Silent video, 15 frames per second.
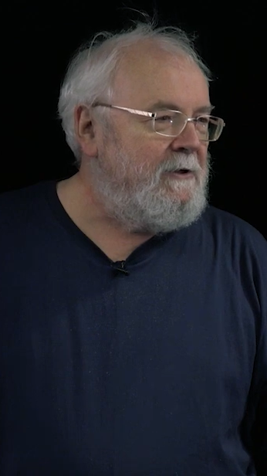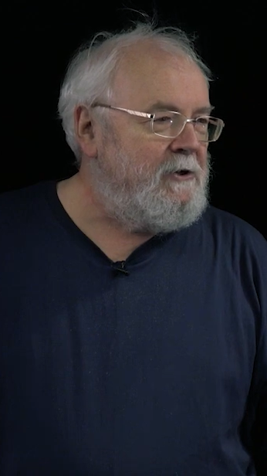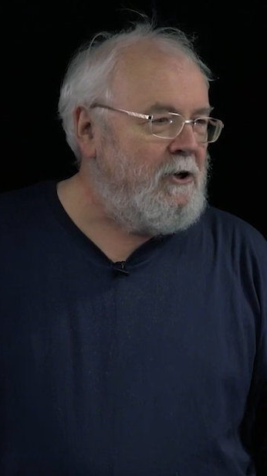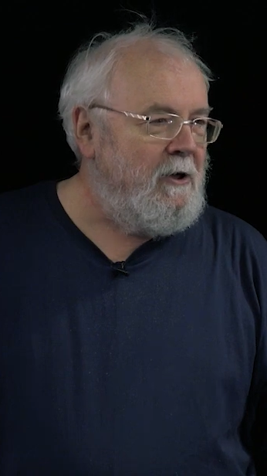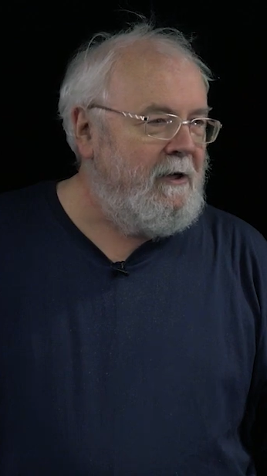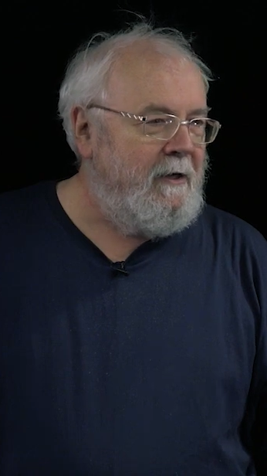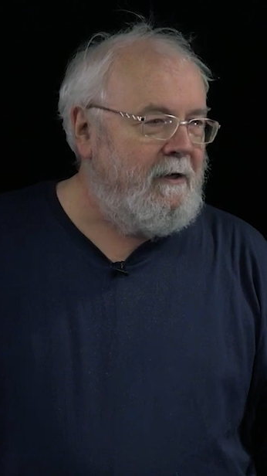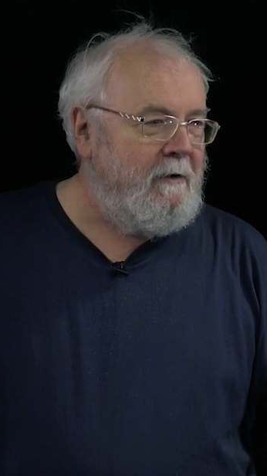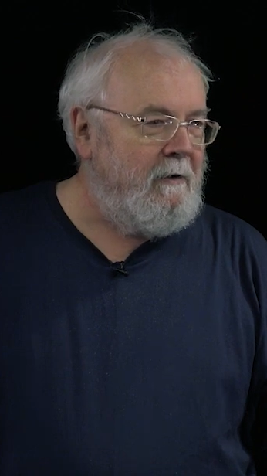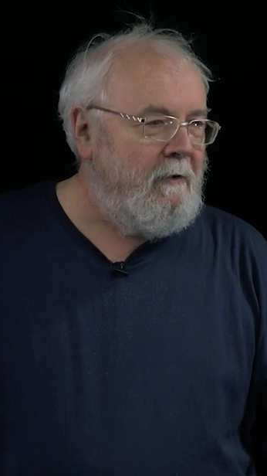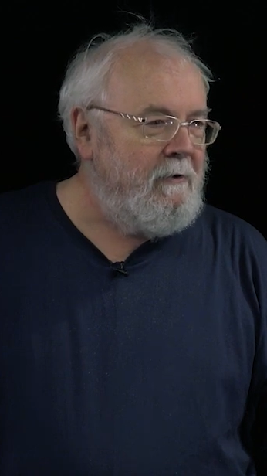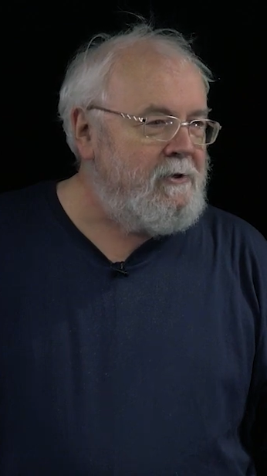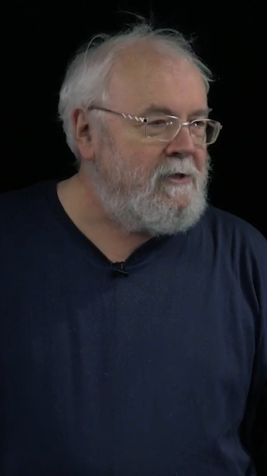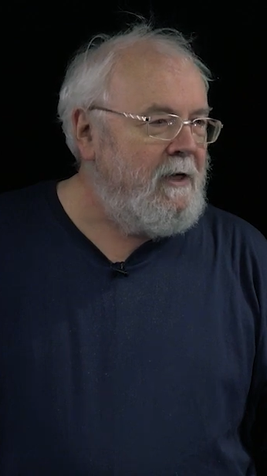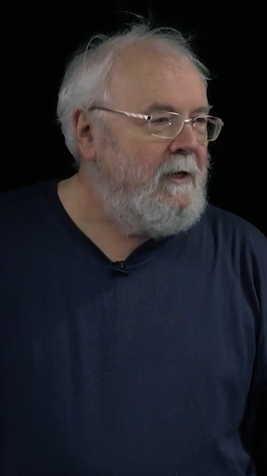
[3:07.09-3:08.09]

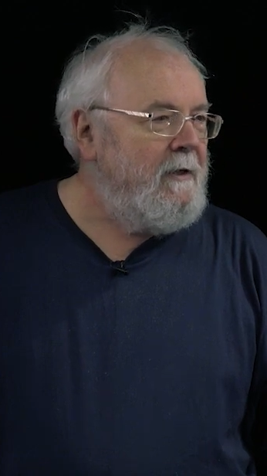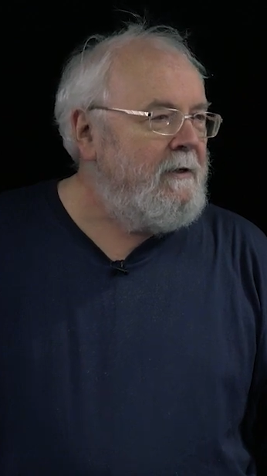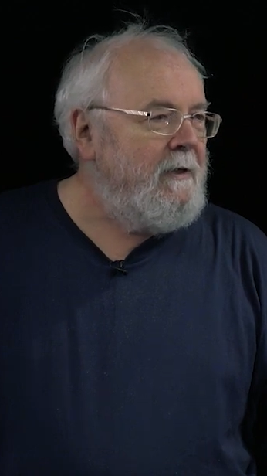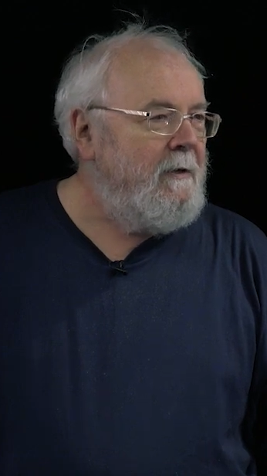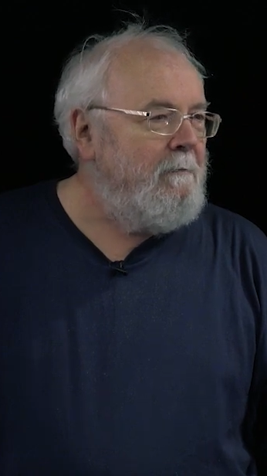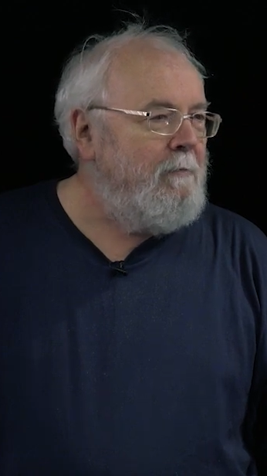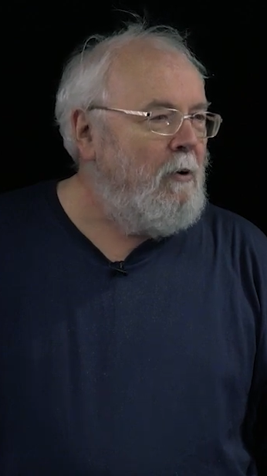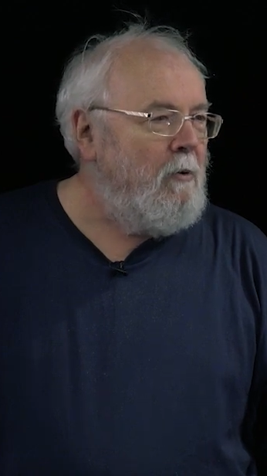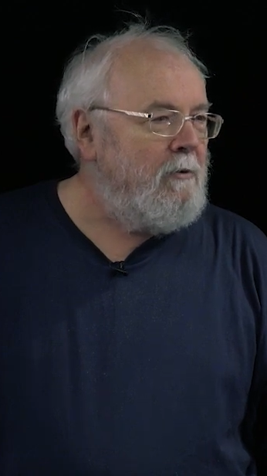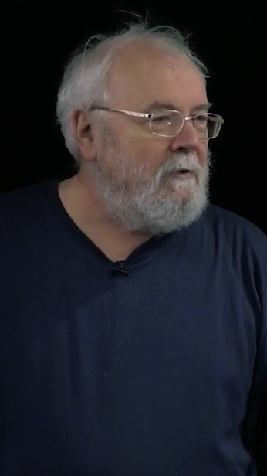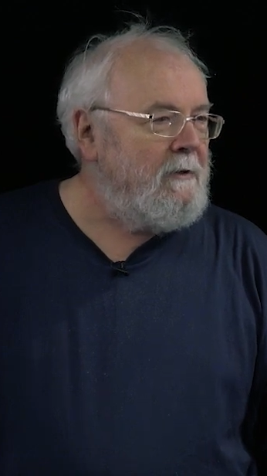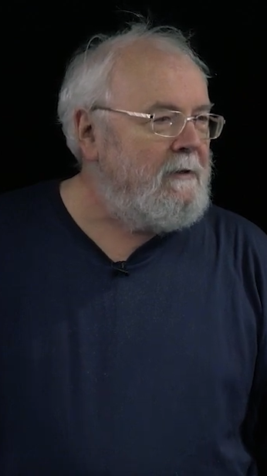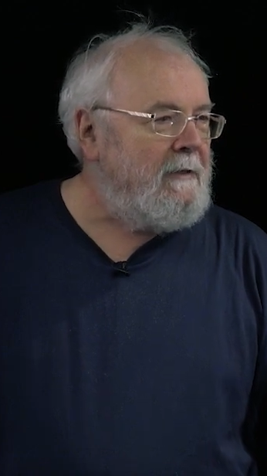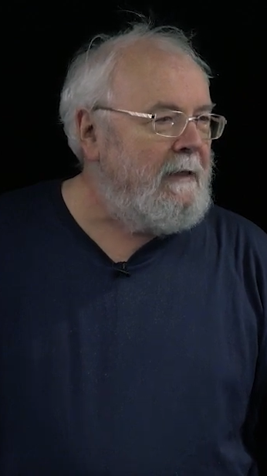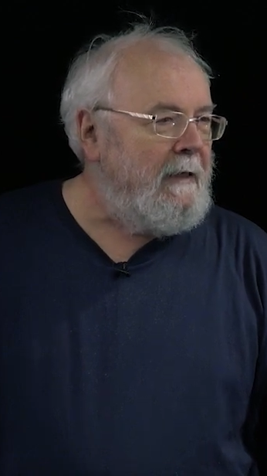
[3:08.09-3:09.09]
triangles. The
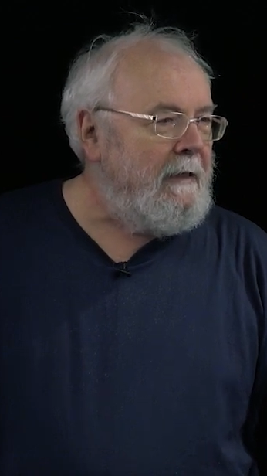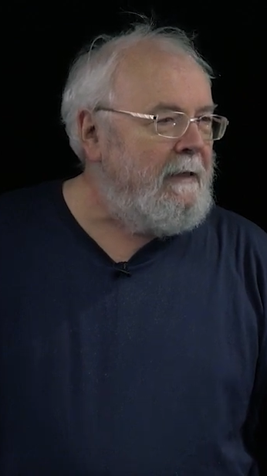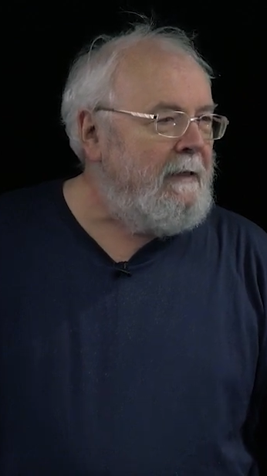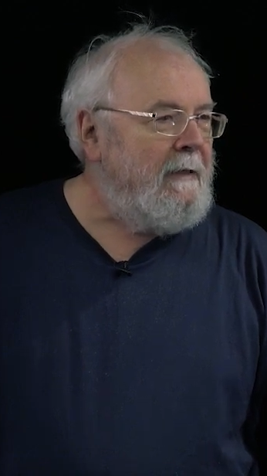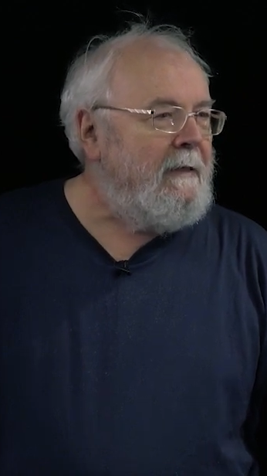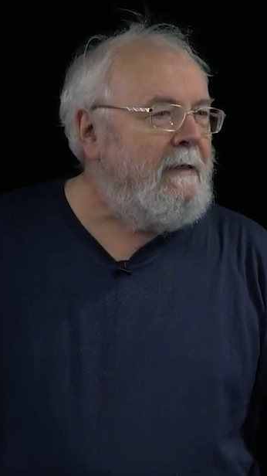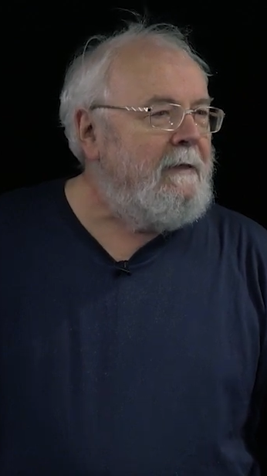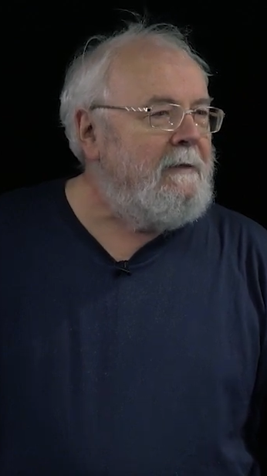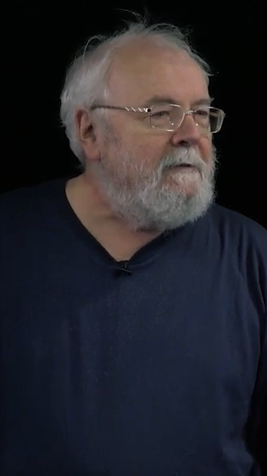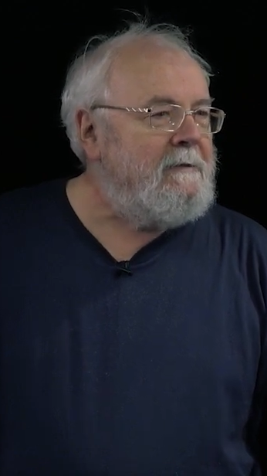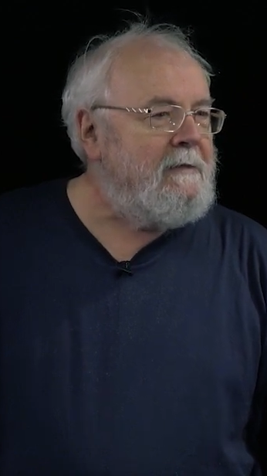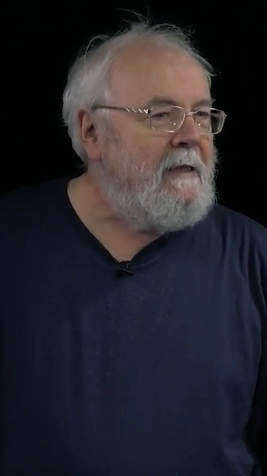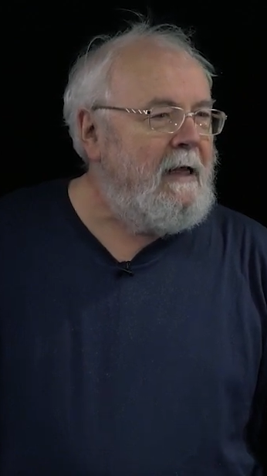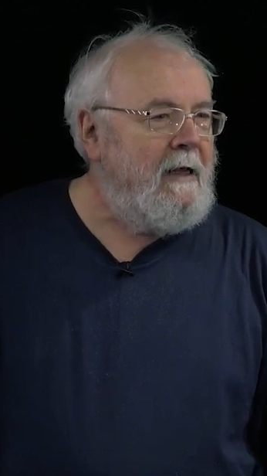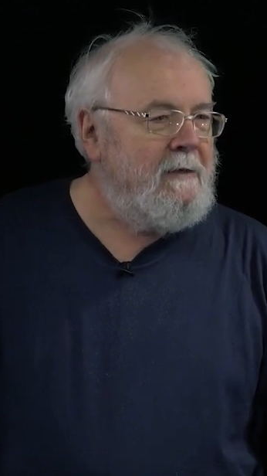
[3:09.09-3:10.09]
important thing is
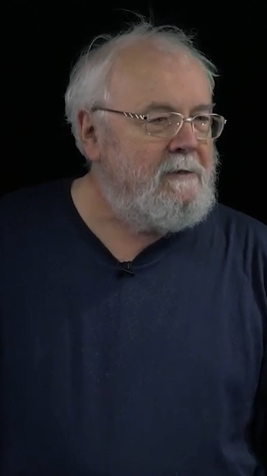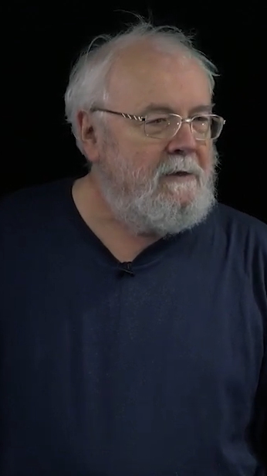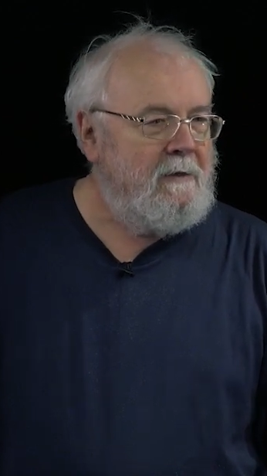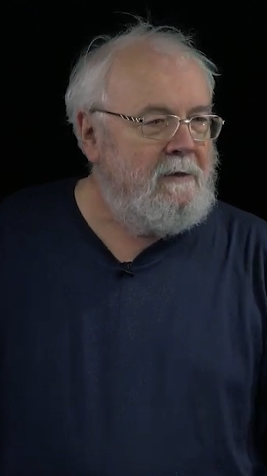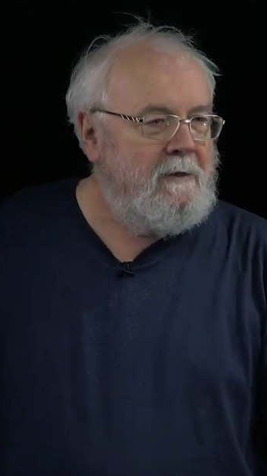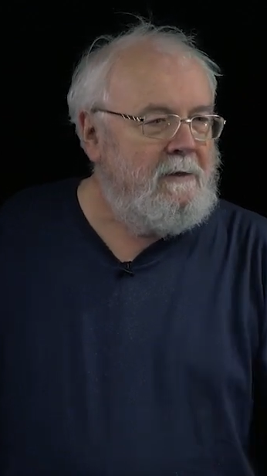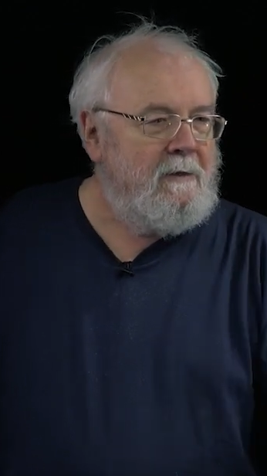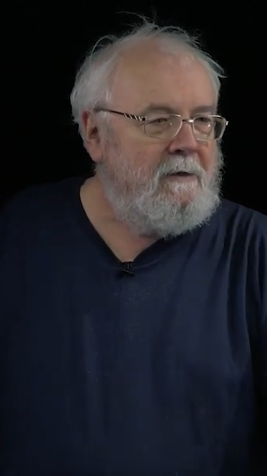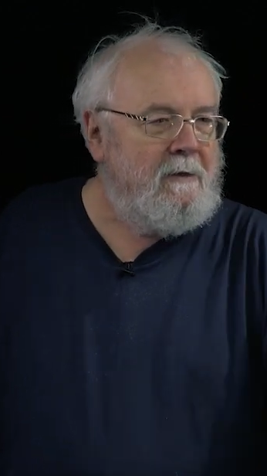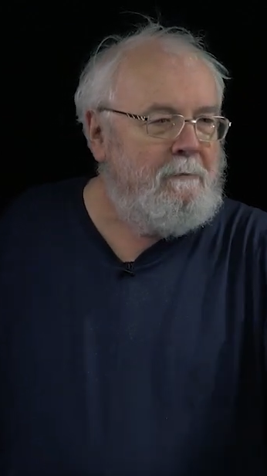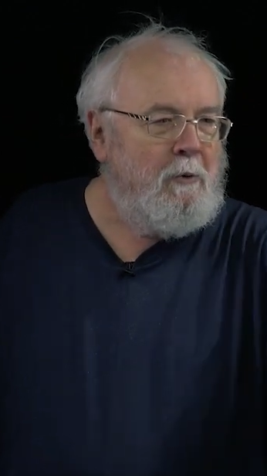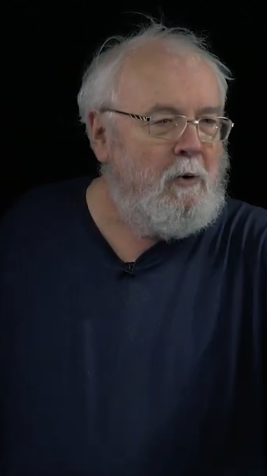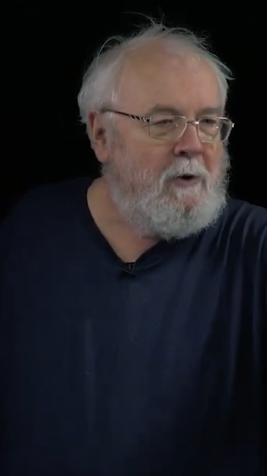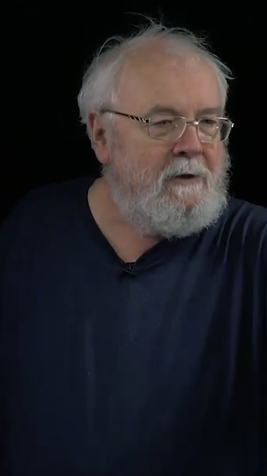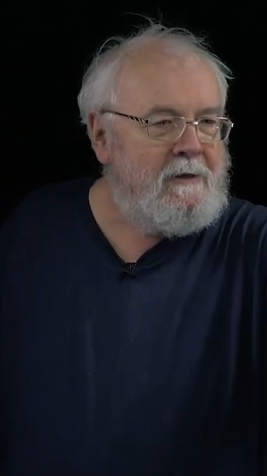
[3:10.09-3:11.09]
that the
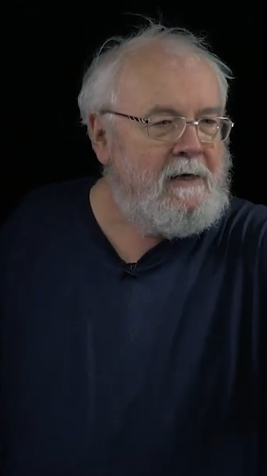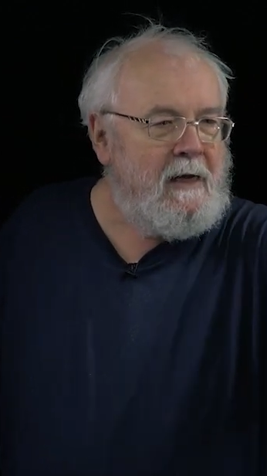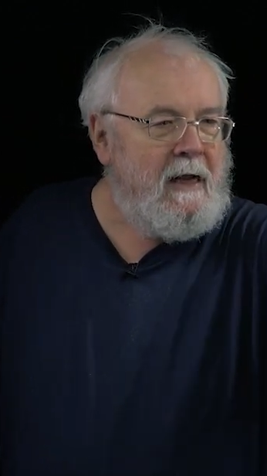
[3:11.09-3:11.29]
point